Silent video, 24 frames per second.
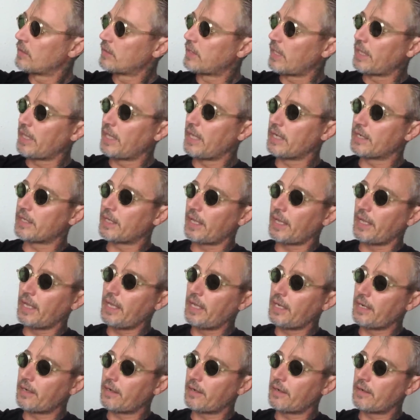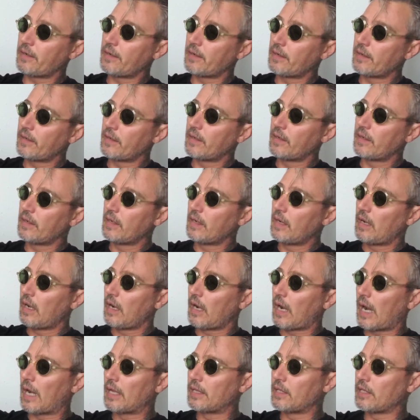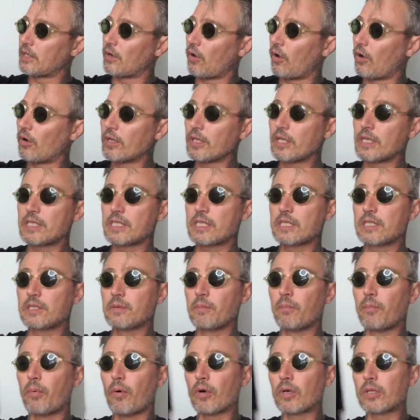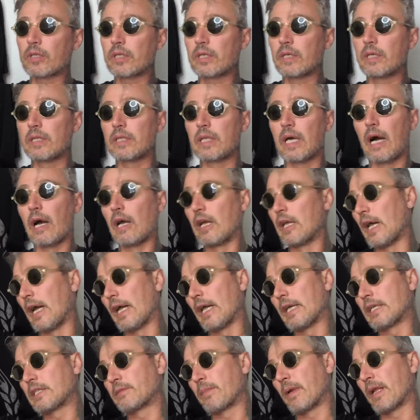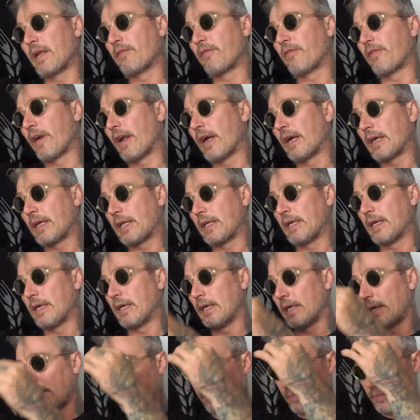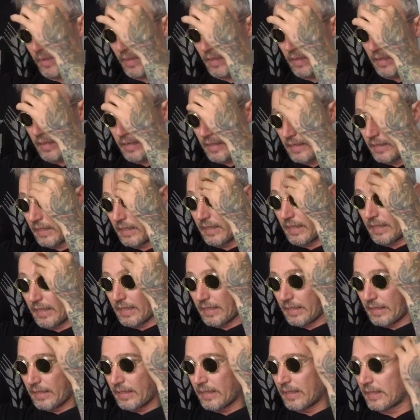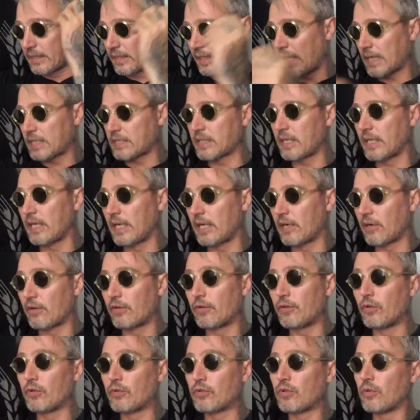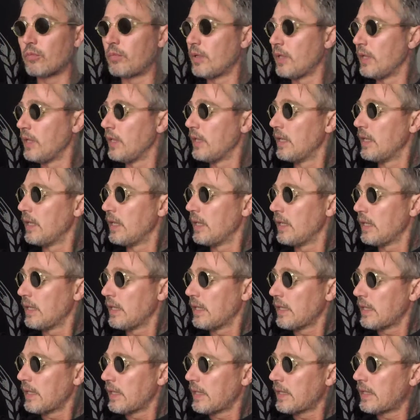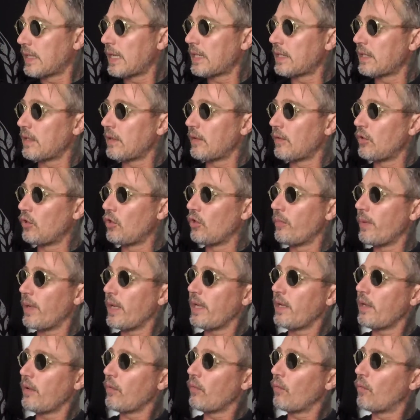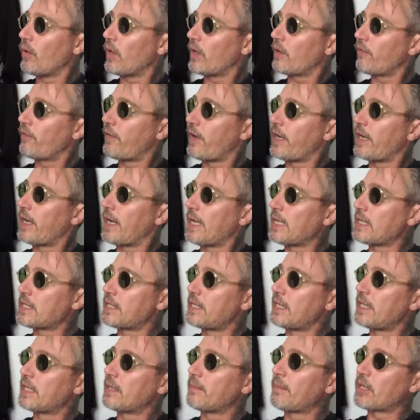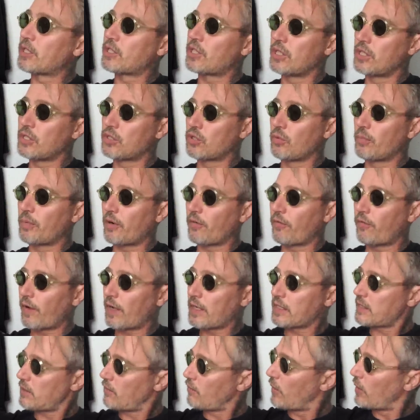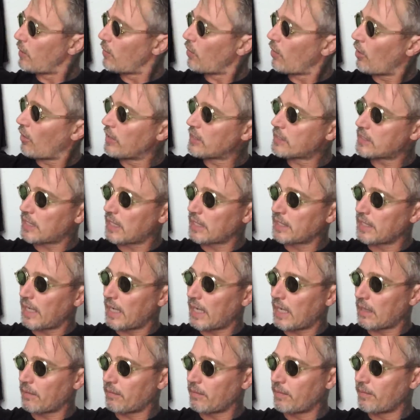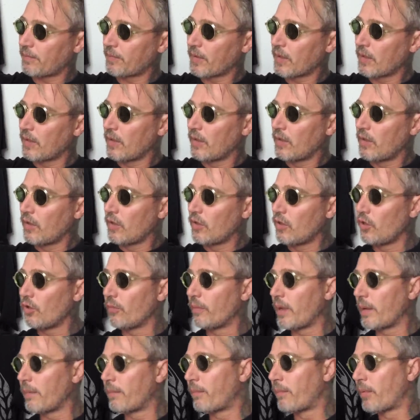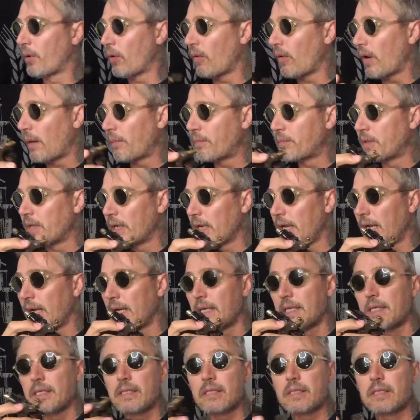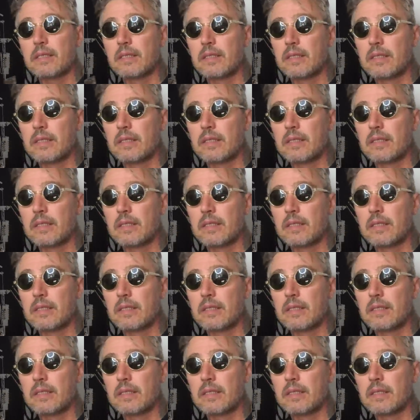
than here. And all this is important. I explained Frank in a text earlier on YouTube that you may work very nice here, the machine is super fast. When you go inside the arm, you may blow up the lines